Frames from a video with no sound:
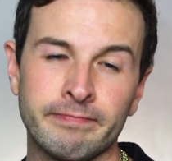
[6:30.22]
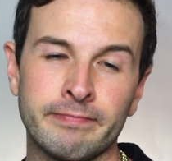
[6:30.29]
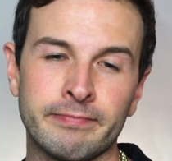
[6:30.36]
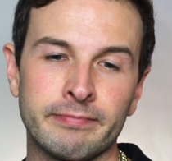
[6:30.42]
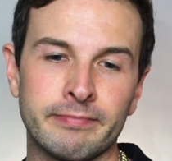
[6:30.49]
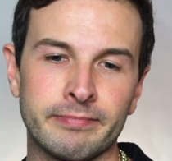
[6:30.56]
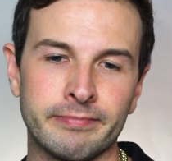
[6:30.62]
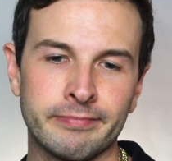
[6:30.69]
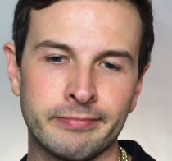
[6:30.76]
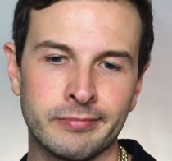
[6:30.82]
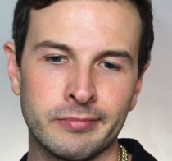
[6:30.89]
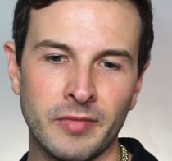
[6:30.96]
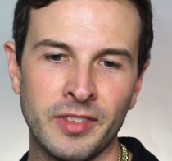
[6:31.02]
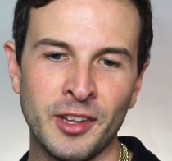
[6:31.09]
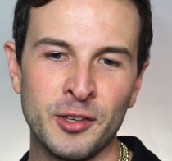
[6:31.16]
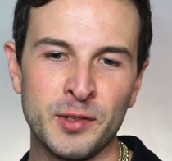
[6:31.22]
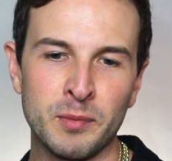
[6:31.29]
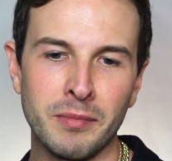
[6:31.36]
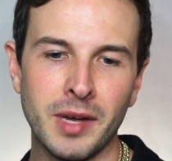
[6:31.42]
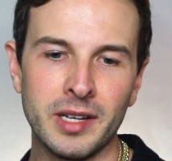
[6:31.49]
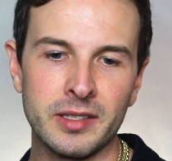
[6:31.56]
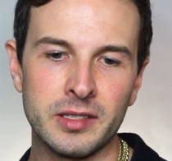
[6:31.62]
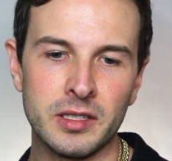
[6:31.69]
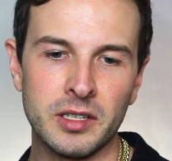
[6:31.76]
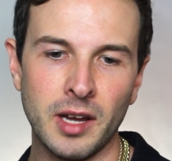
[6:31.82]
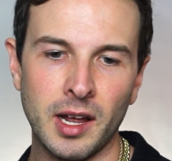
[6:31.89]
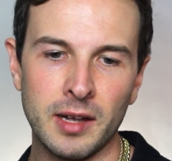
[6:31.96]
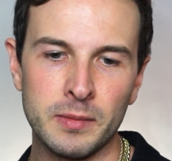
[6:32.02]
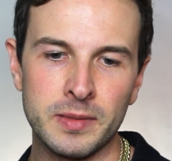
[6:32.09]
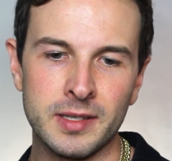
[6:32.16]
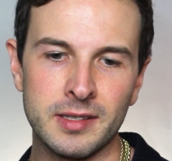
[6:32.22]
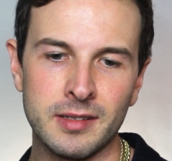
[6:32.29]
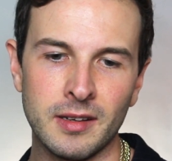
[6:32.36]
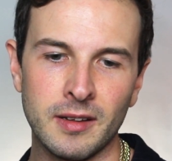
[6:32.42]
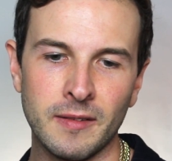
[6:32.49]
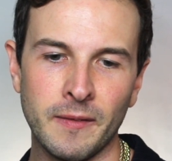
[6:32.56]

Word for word: Mm, those mutton chops.